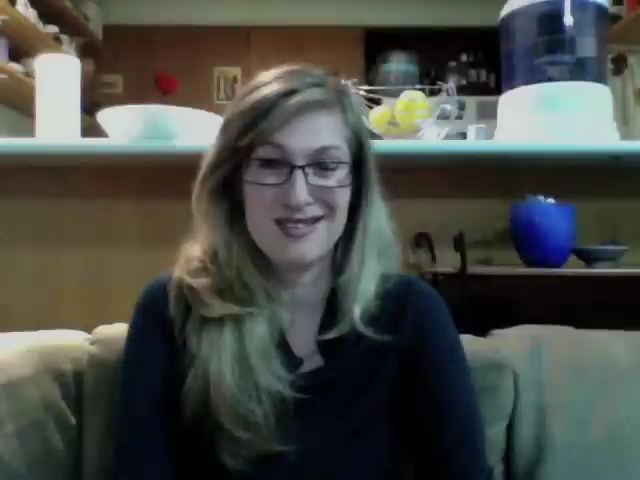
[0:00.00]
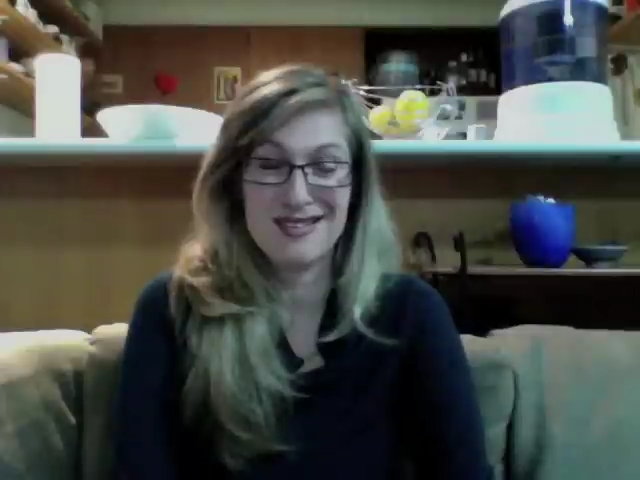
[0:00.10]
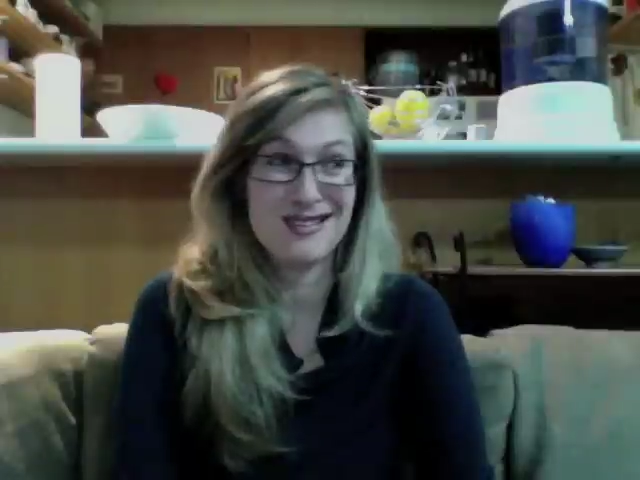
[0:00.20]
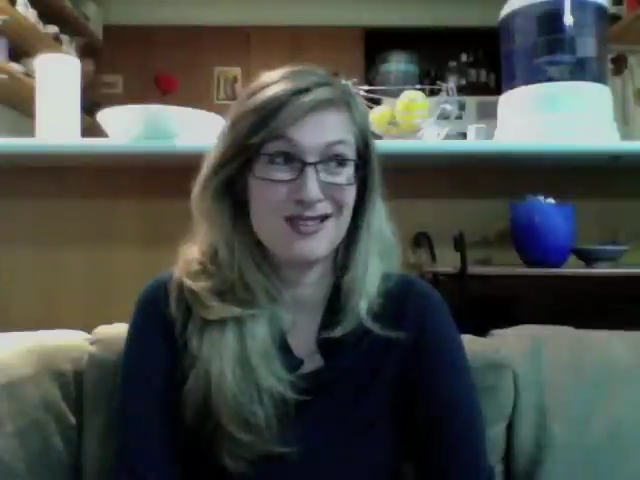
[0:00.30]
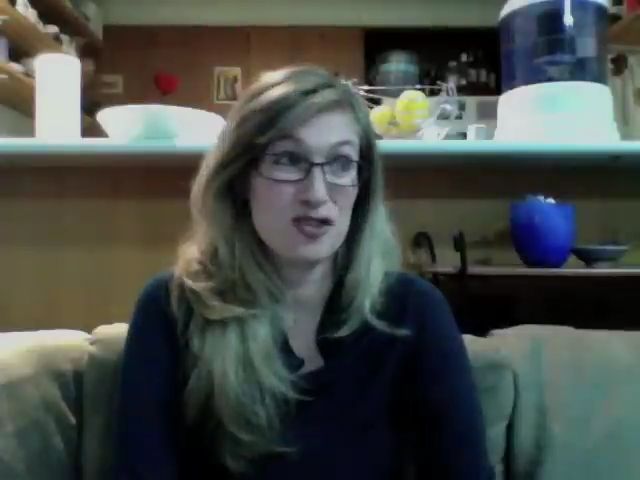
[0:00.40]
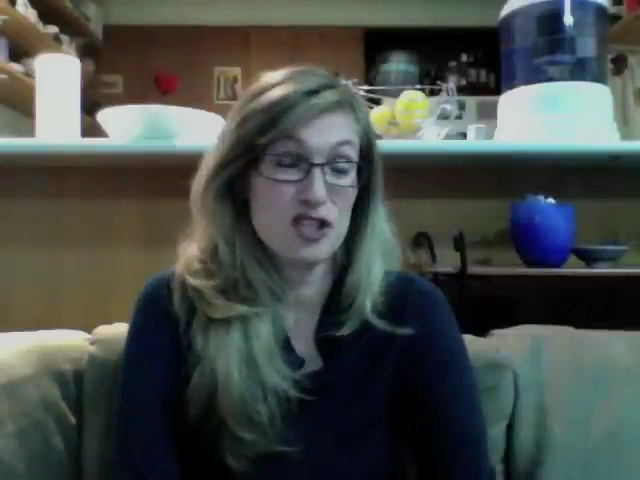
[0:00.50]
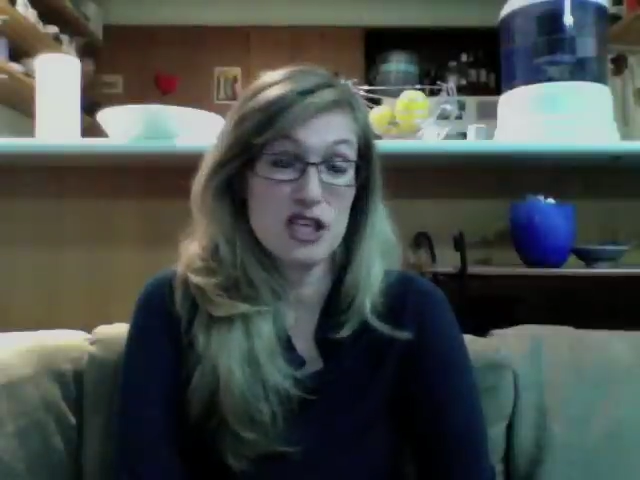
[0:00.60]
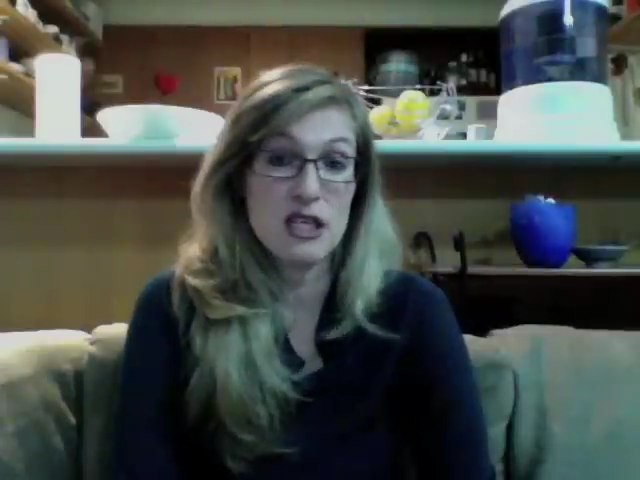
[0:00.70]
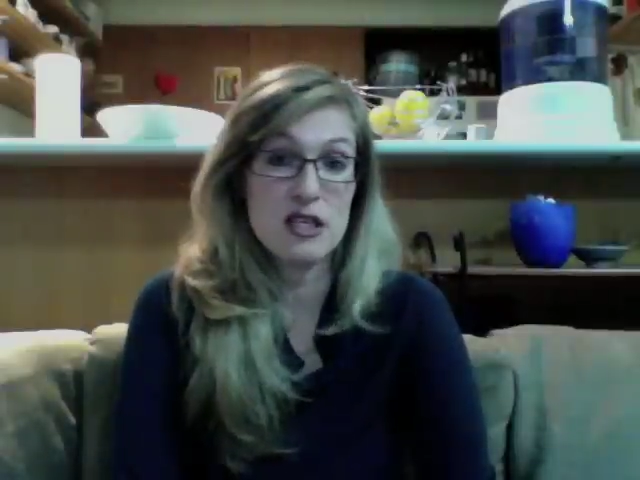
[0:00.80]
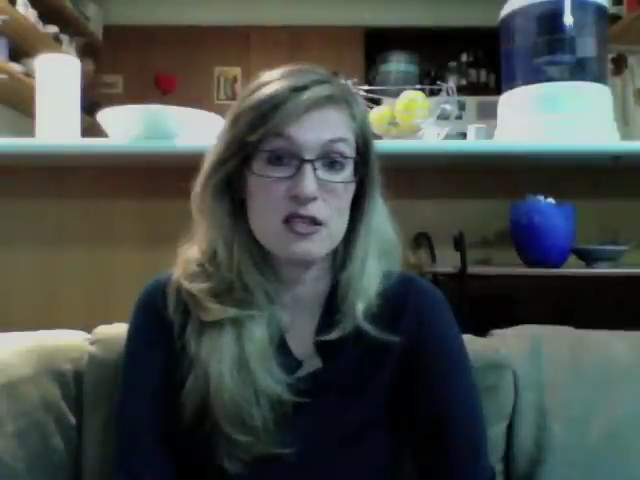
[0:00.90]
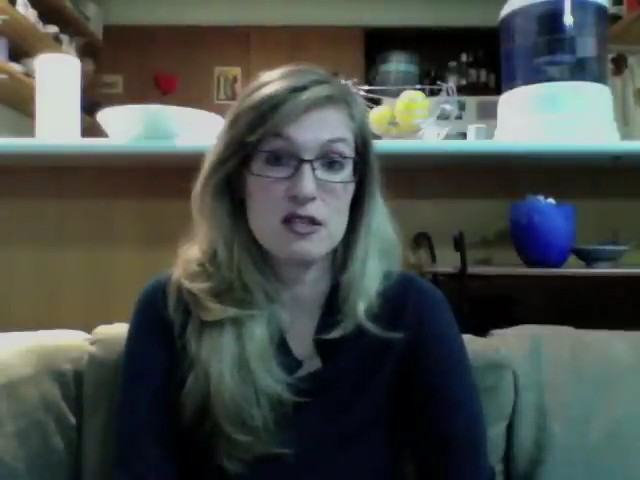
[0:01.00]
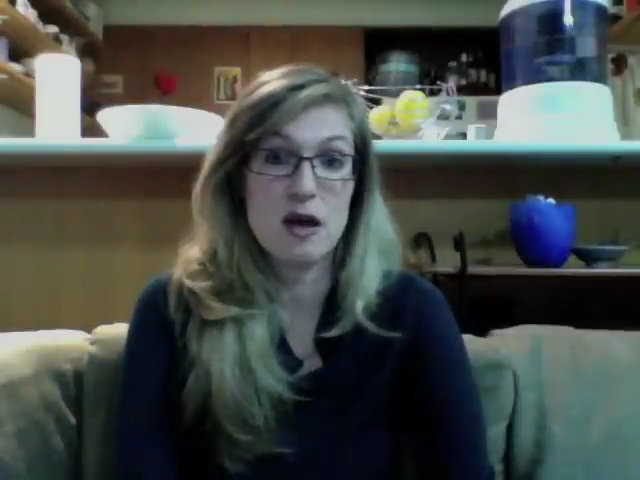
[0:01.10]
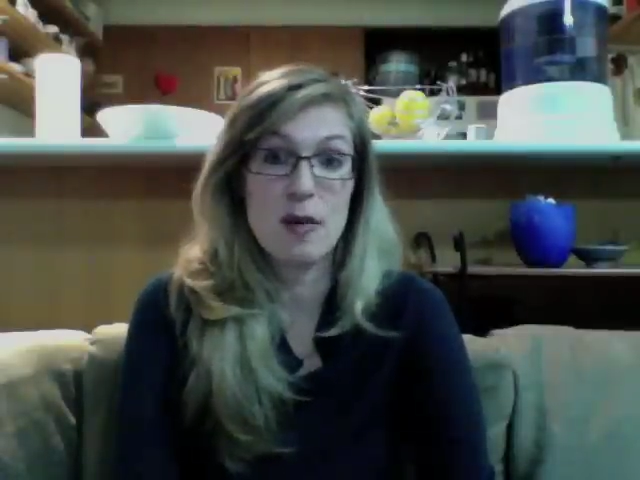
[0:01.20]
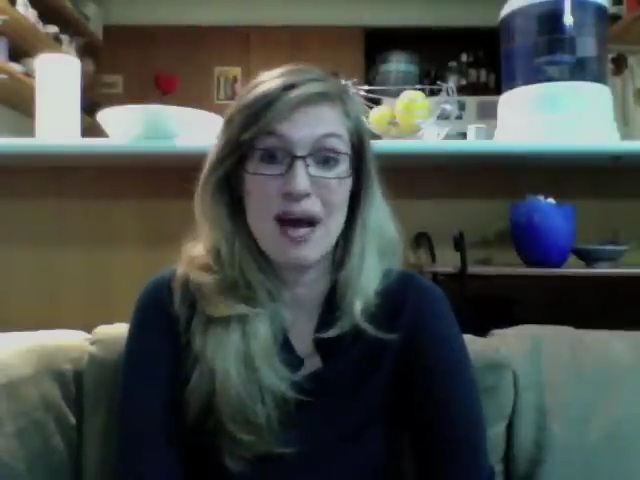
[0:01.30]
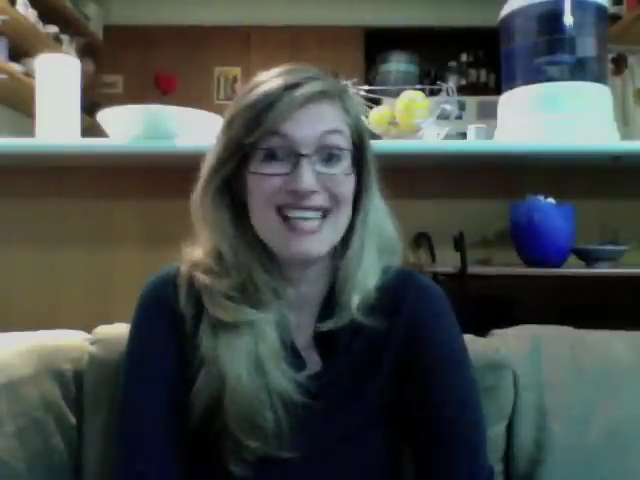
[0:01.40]
It's not cheating. It's just I'm
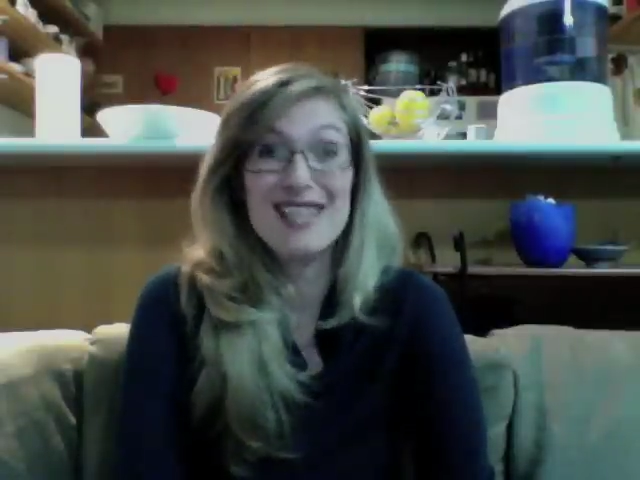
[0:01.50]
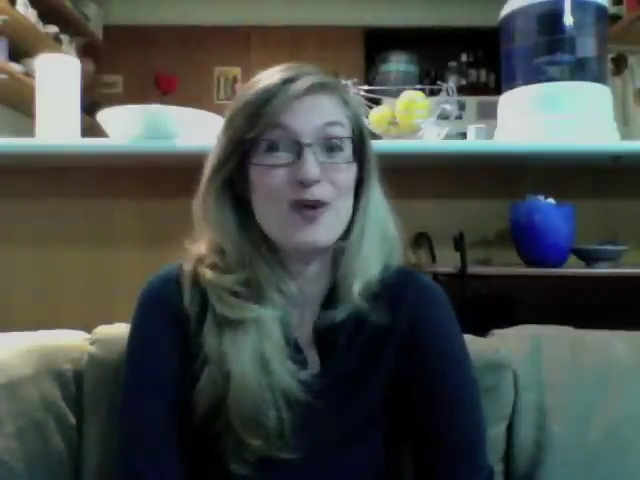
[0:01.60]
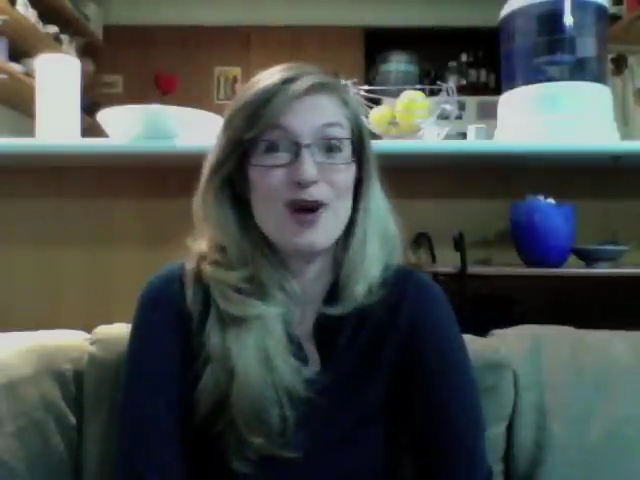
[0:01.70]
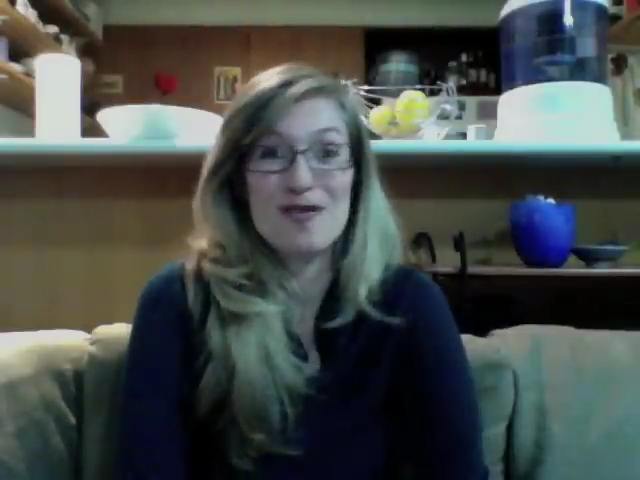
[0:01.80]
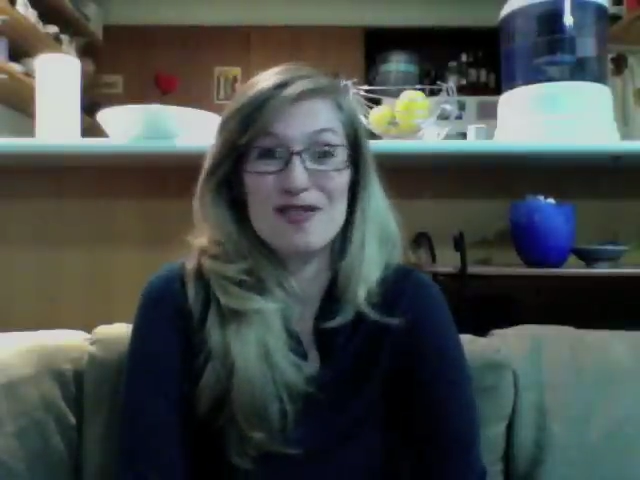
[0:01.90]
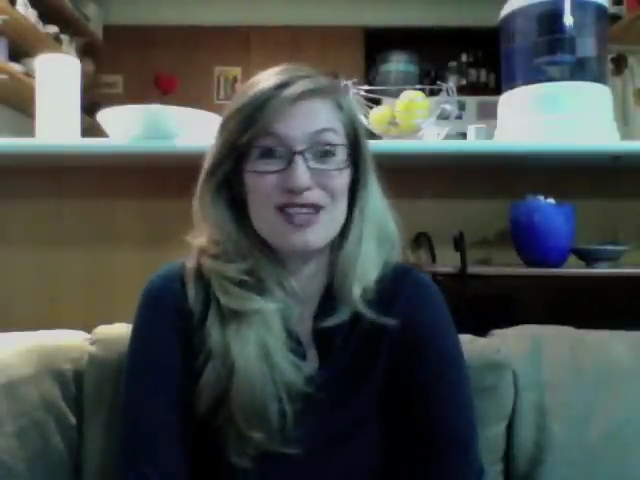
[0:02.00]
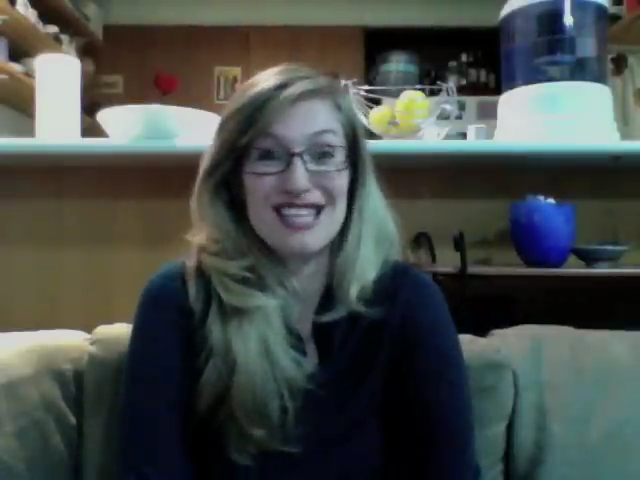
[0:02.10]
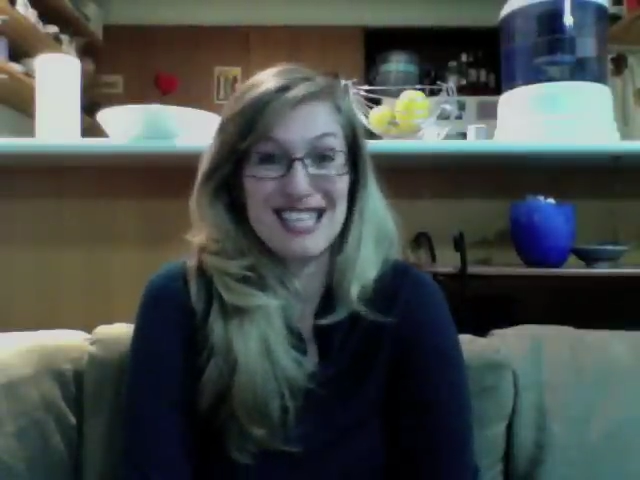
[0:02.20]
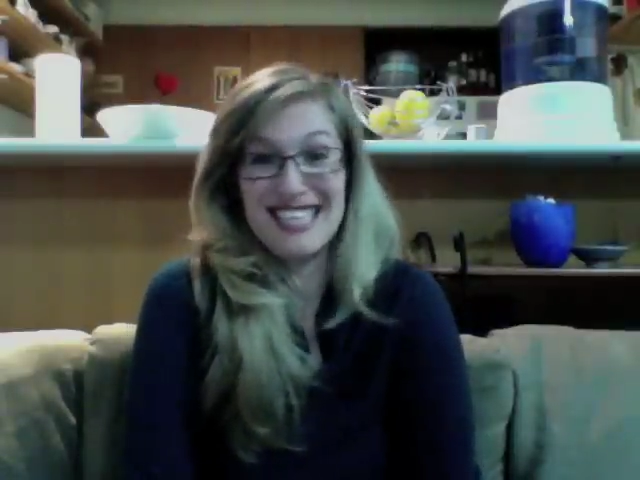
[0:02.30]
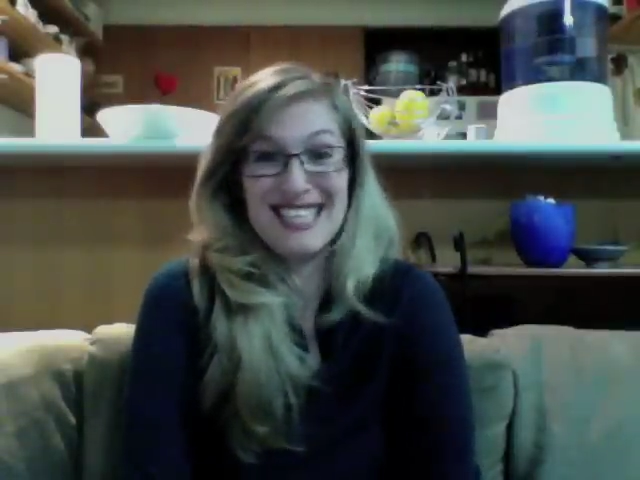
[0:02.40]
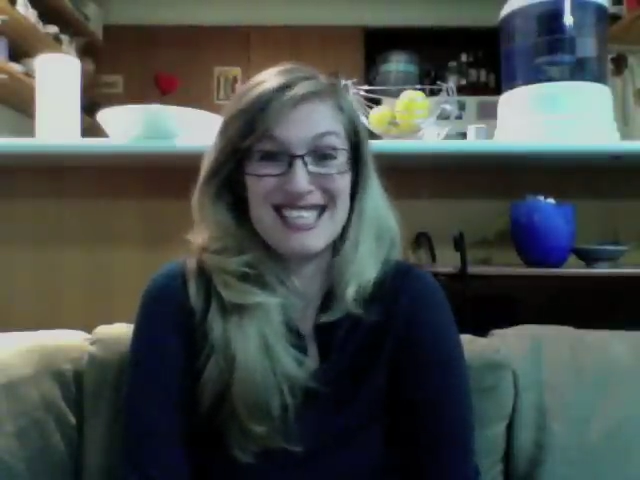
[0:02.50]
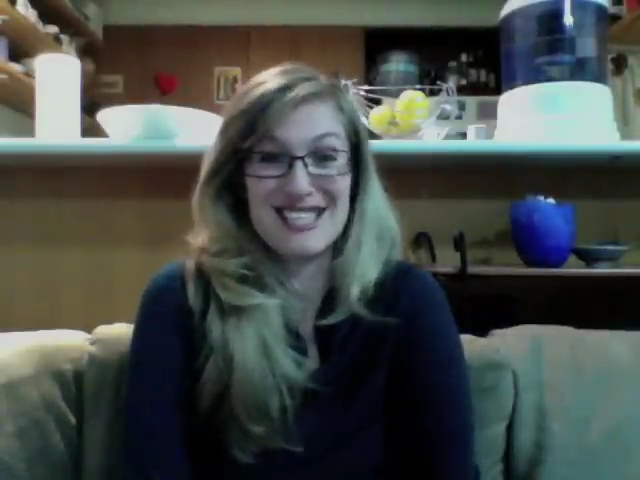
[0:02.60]
eating what I feel like eating.